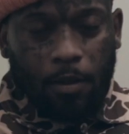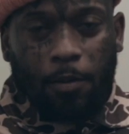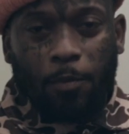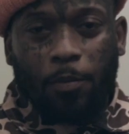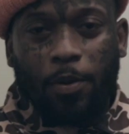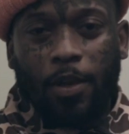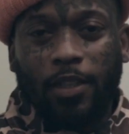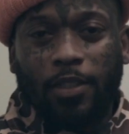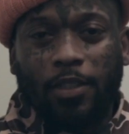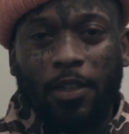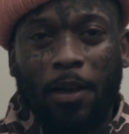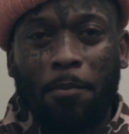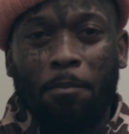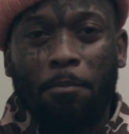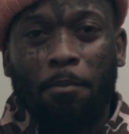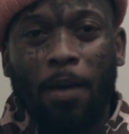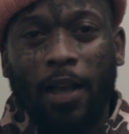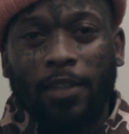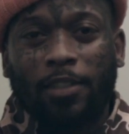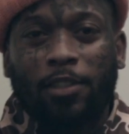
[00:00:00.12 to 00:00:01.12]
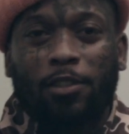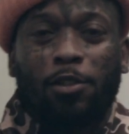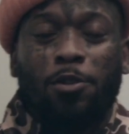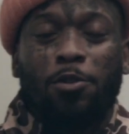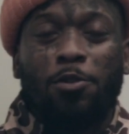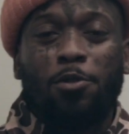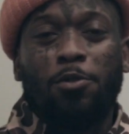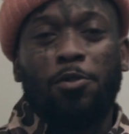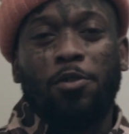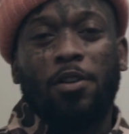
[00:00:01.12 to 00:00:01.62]
Peace, I'm
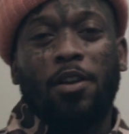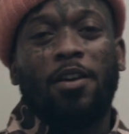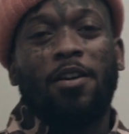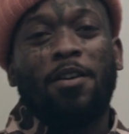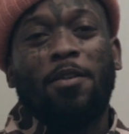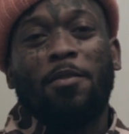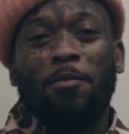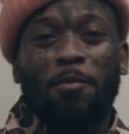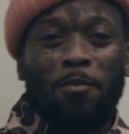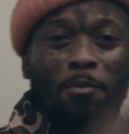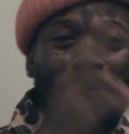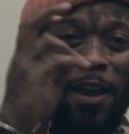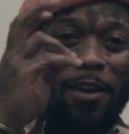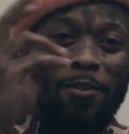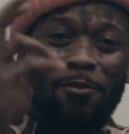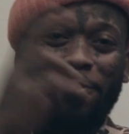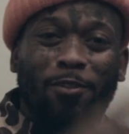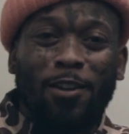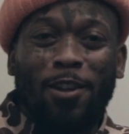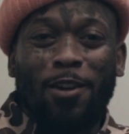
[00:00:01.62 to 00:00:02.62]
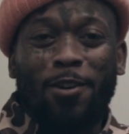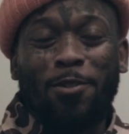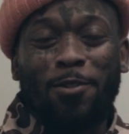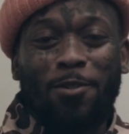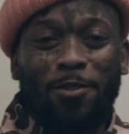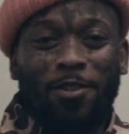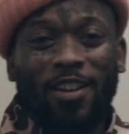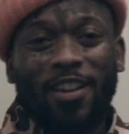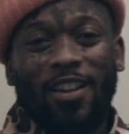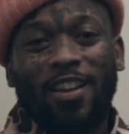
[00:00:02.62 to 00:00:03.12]
Masood,
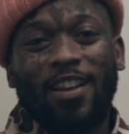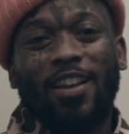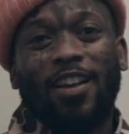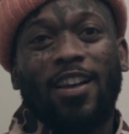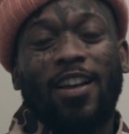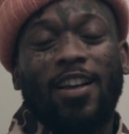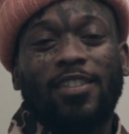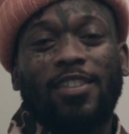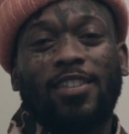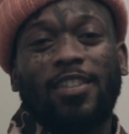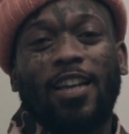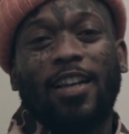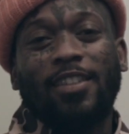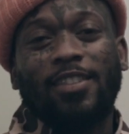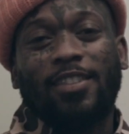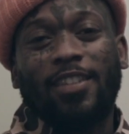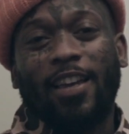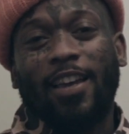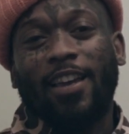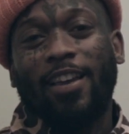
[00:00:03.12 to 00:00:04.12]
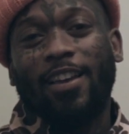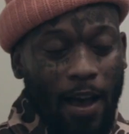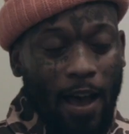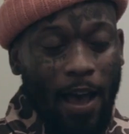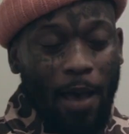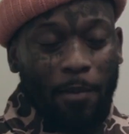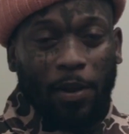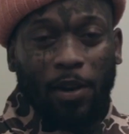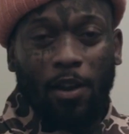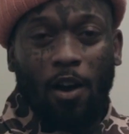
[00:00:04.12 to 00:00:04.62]
mikeflo Asante.
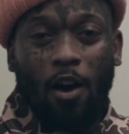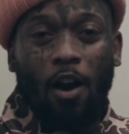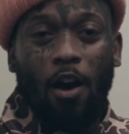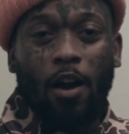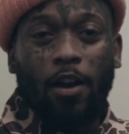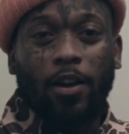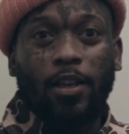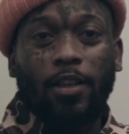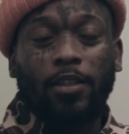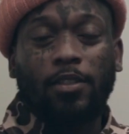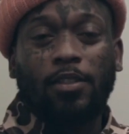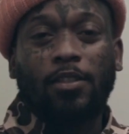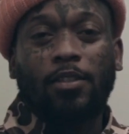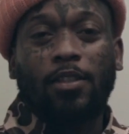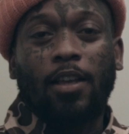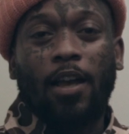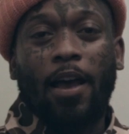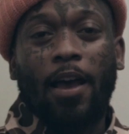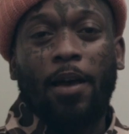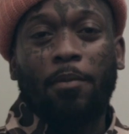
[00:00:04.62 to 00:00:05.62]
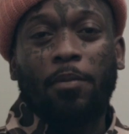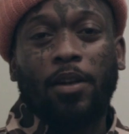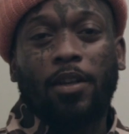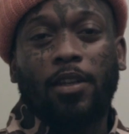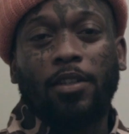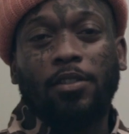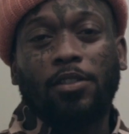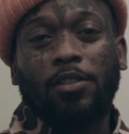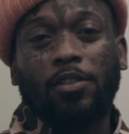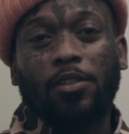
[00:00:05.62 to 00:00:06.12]
I'm an artist, I'm a
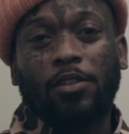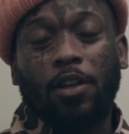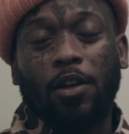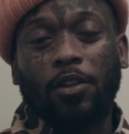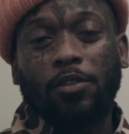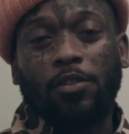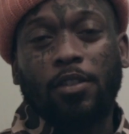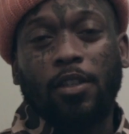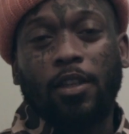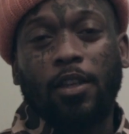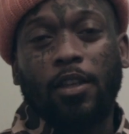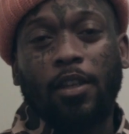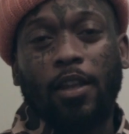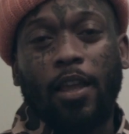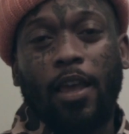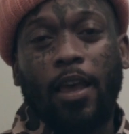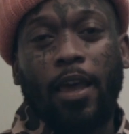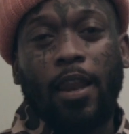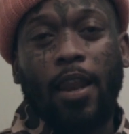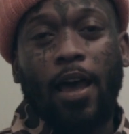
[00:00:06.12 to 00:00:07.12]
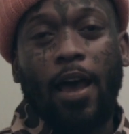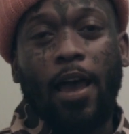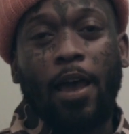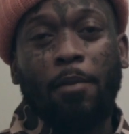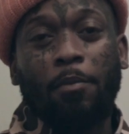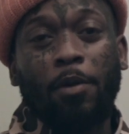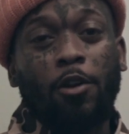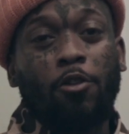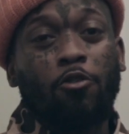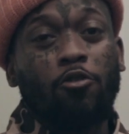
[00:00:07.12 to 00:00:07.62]
consultant, and I
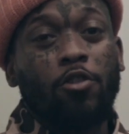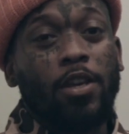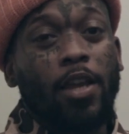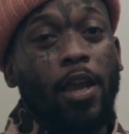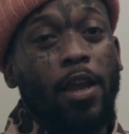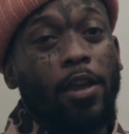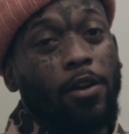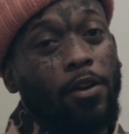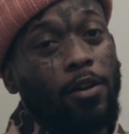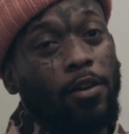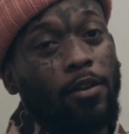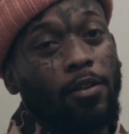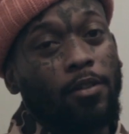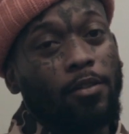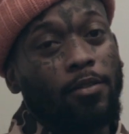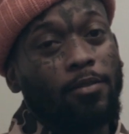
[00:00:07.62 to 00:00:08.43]
am a creator.